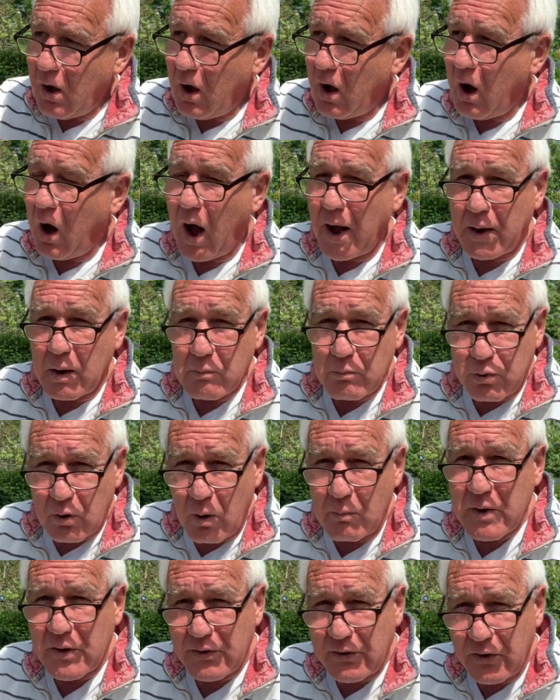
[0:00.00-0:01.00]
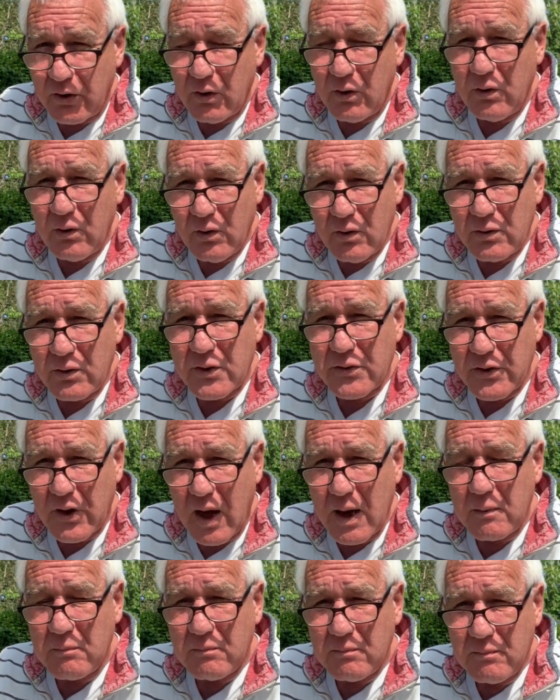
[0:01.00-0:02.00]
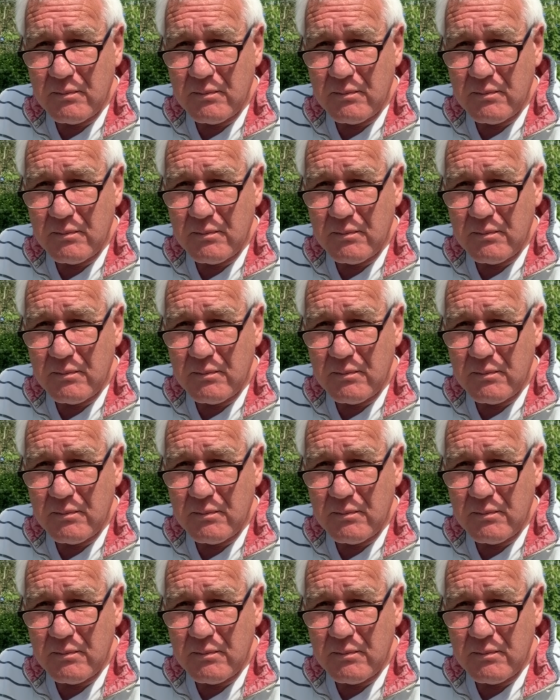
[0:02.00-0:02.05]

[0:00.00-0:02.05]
I can promise you the same.